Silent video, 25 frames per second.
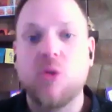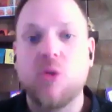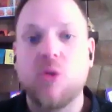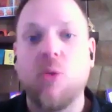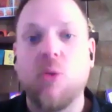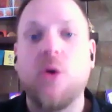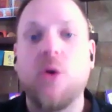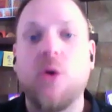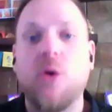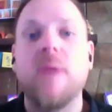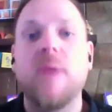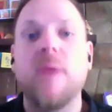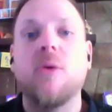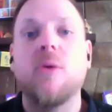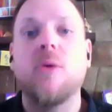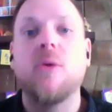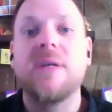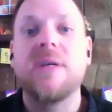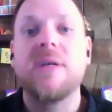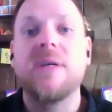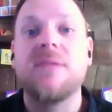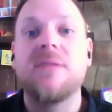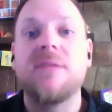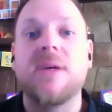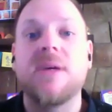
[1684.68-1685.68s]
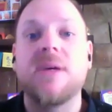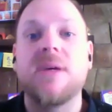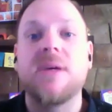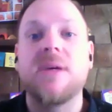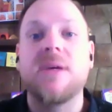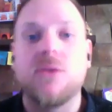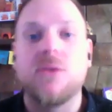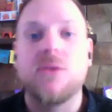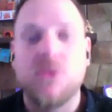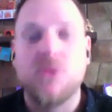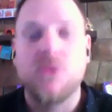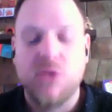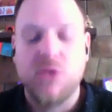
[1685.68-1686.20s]
more and more
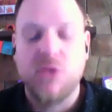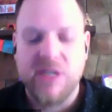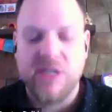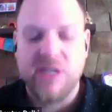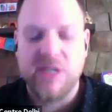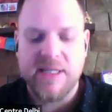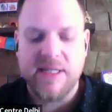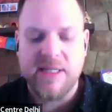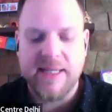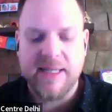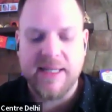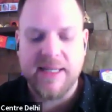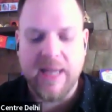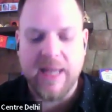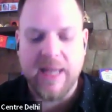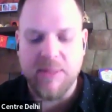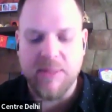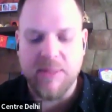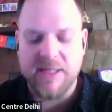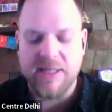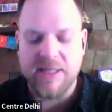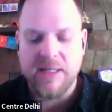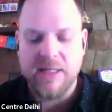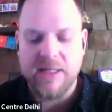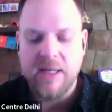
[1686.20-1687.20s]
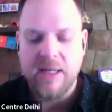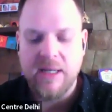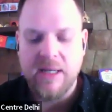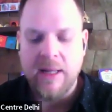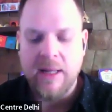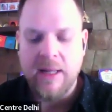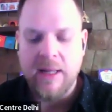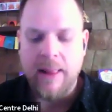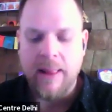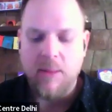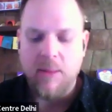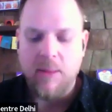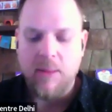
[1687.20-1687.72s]
difficult to change that habit.
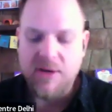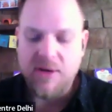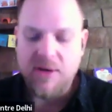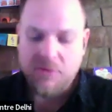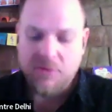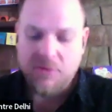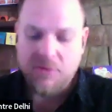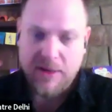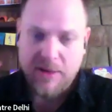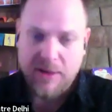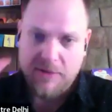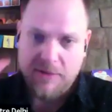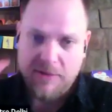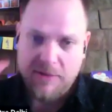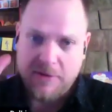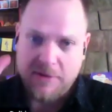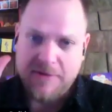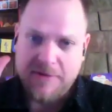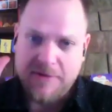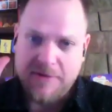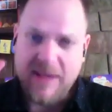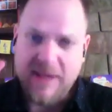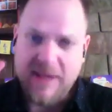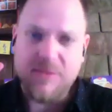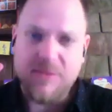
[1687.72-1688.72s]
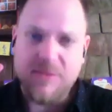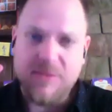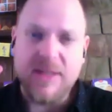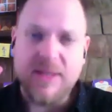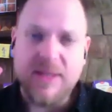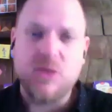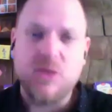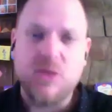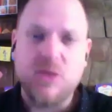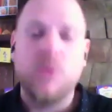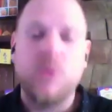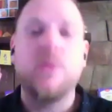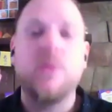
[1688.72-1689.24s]
But if we, for 5
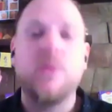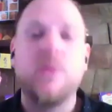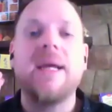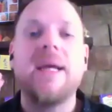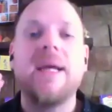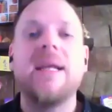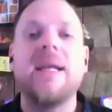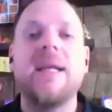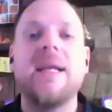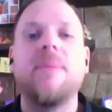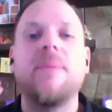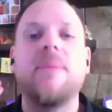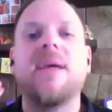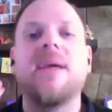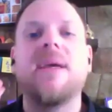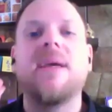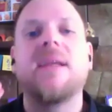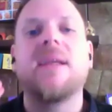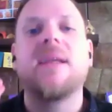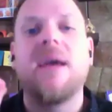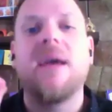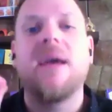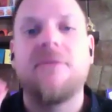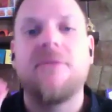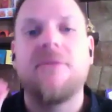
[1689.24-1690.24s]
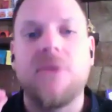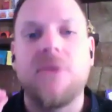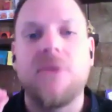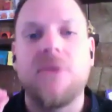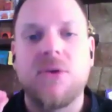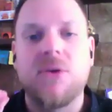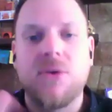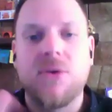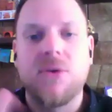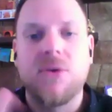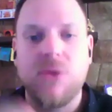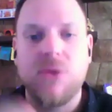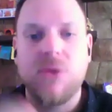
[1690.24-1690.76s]
minutes, we really make the
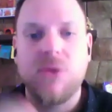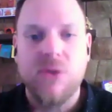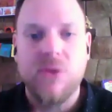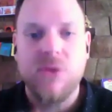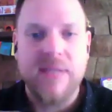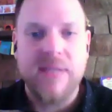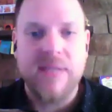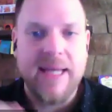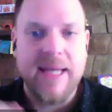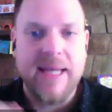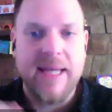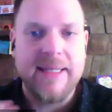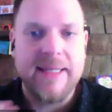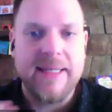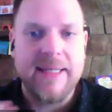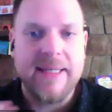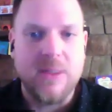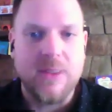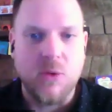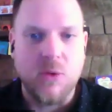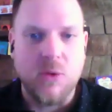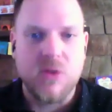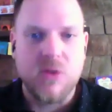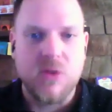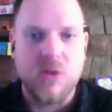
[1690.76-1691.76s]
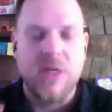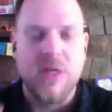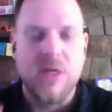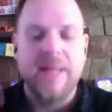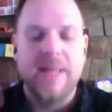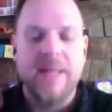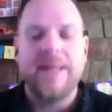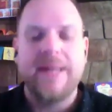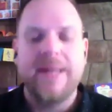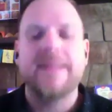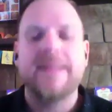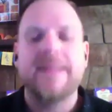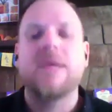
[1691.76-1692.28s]
effort to use the antidotes,
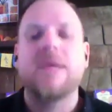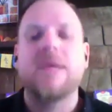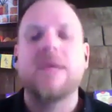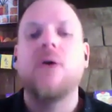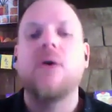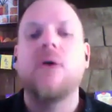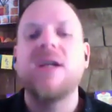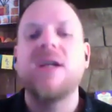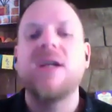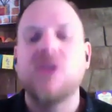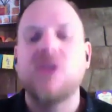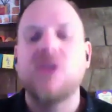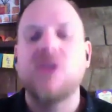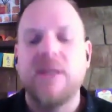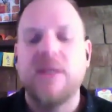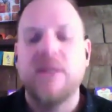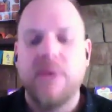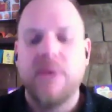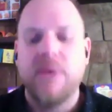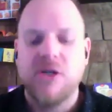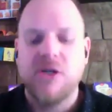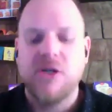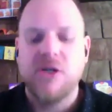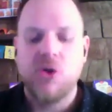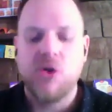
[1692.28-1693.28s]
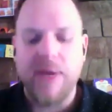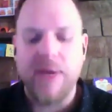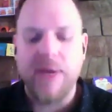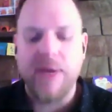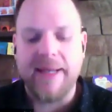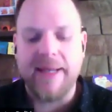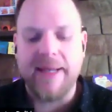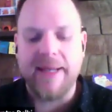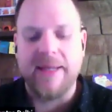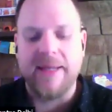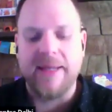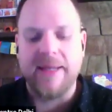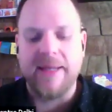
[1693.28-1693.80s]
and gradually we are
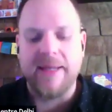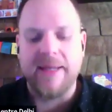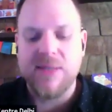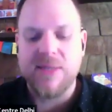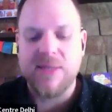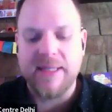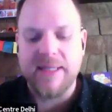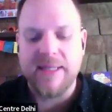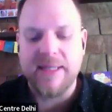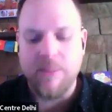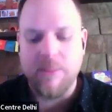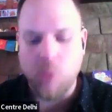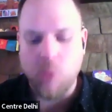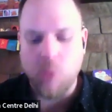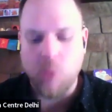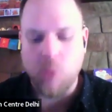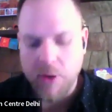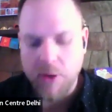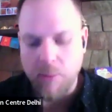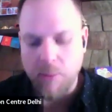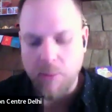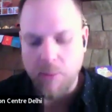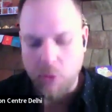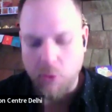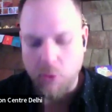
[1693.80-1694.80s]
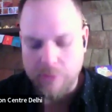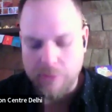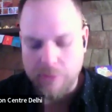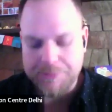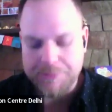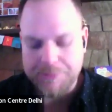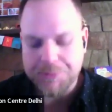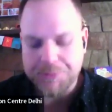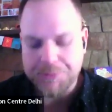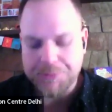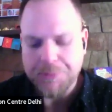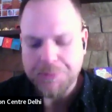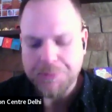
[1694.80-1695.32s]
training in using them more and more.
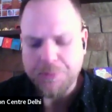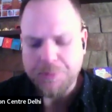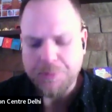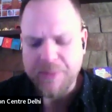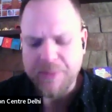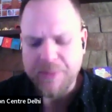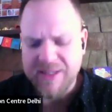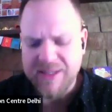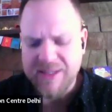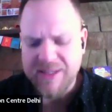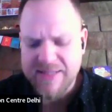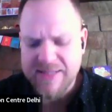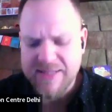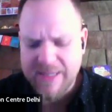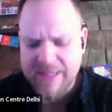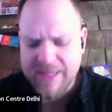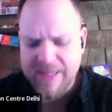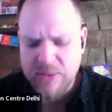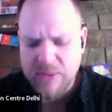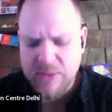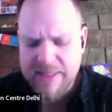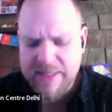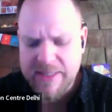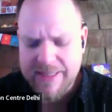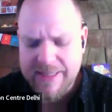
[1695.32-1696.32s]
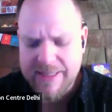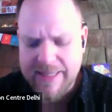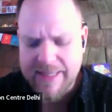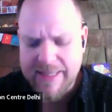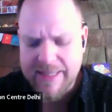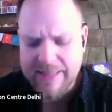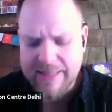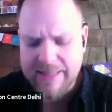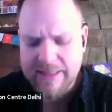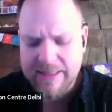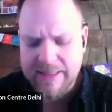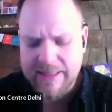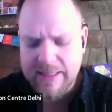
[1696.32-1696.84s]
The second reason is
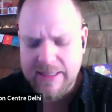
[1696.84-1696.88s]
that